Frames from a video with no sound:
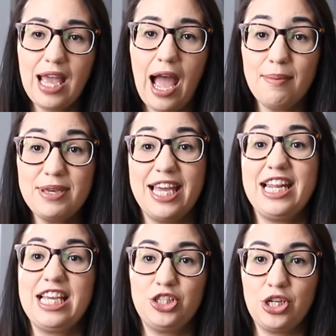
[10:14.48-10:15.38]
I'm
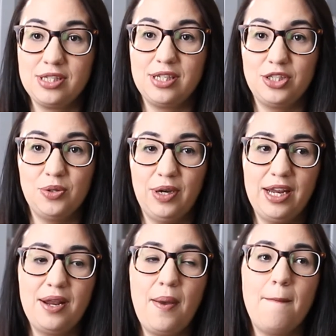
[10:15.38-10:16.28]
getting adjusted to it.
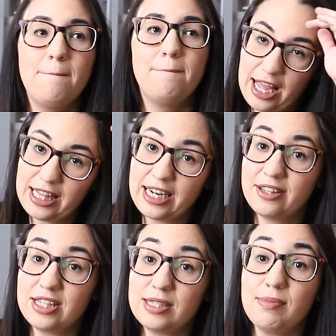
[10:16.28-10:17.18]
At the end
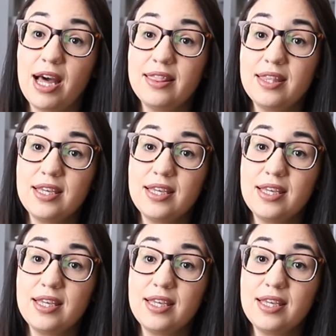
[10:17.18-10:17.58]
of this month,